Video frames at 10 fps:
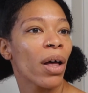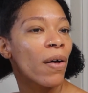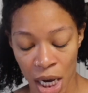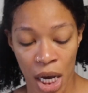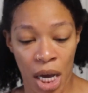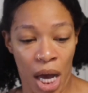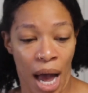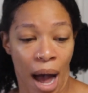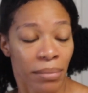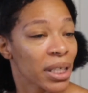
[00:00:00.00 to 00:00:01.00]
health.
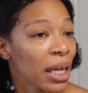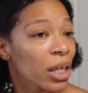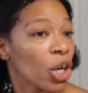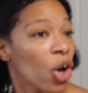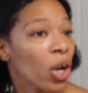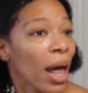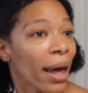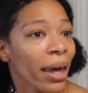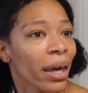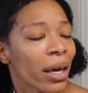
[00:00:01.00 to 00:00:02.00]
I'm telling y'all,
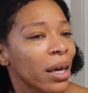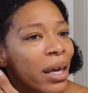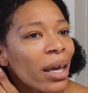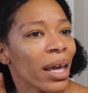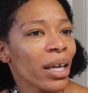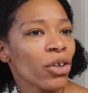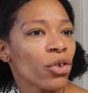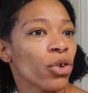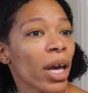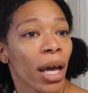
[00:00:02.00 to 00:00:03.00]
like,
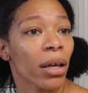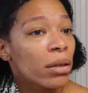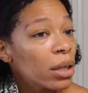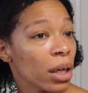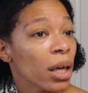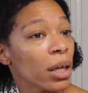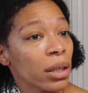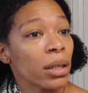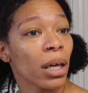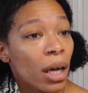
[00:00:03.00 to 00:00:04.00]
get the
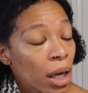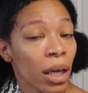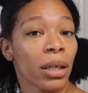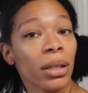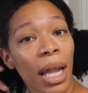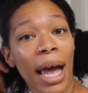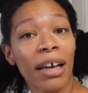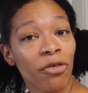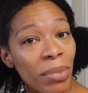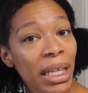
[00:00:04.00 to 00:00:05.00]

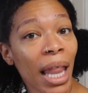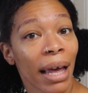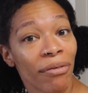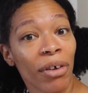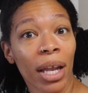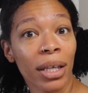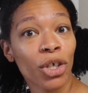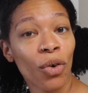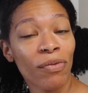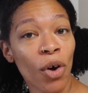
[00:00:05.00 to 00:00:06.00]
life be lifin'.
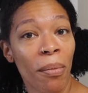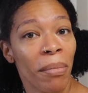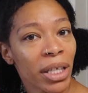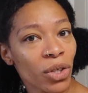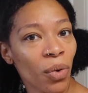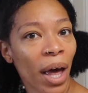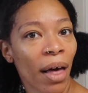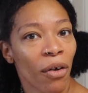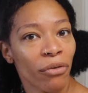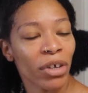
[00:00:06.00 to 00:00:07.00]
So if your mental
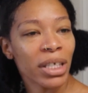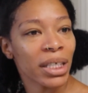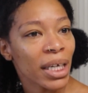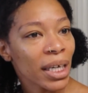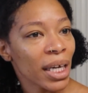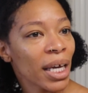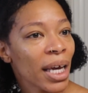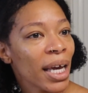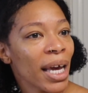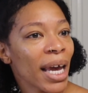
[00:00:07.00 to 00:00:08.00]
health isn't
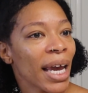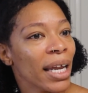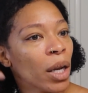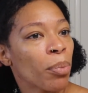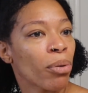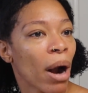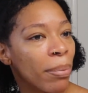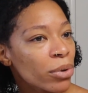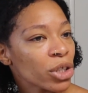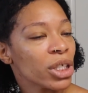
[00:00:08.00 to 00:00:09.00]
in the
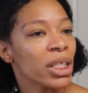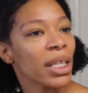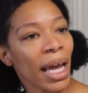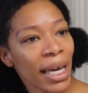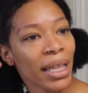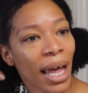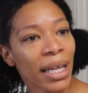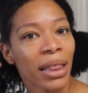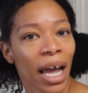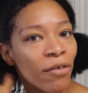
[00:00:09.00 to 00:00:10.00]
proper state,
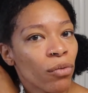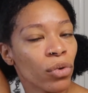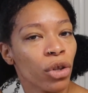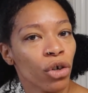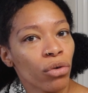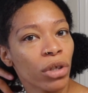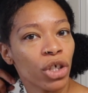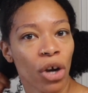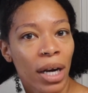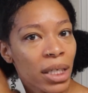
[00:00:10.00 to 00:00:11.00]
like, life will
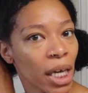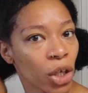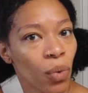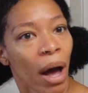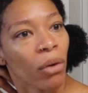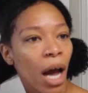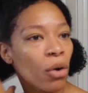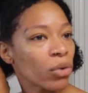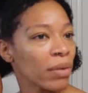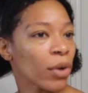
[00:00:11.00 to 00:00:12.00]
literally try to take you out. Y'all
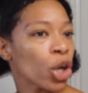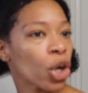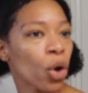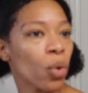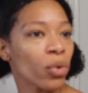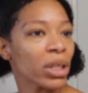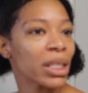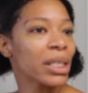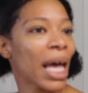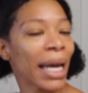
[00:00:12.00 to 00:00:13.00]
don't even know the
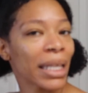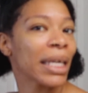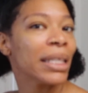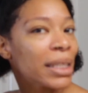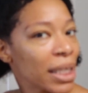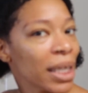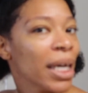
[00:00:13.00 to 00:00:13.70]
silent